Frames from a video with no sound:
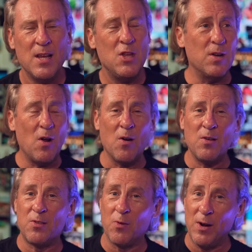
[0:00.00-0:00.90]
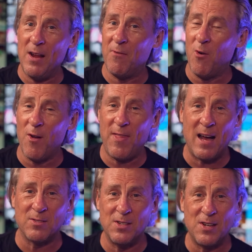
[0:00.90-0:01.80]
You can earn $3,000 or
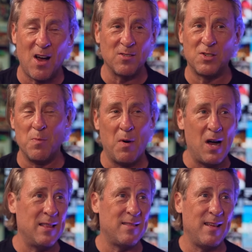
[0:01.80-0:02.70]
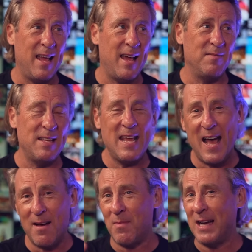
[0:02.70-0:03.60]
$4,000 a month, and
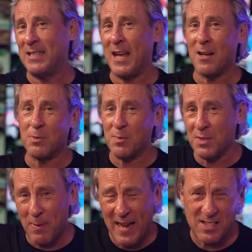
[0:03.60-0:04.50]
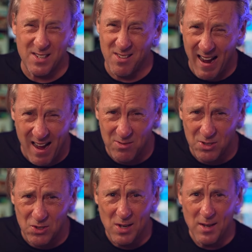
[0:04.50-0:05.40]
yeah, it might take up some space in your
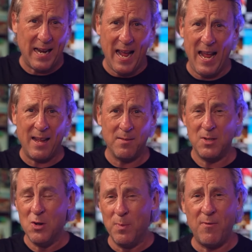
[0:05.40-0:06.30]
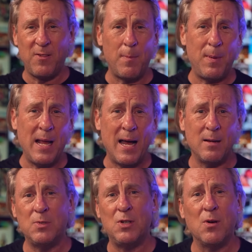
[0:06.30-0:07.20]
house, but hey, you'll be flipping
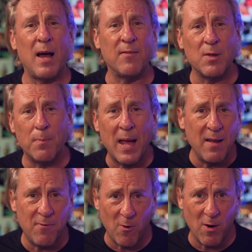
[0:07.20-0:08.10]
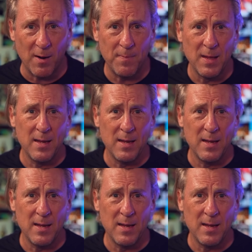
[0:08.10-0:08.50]
items you don't have to pay for.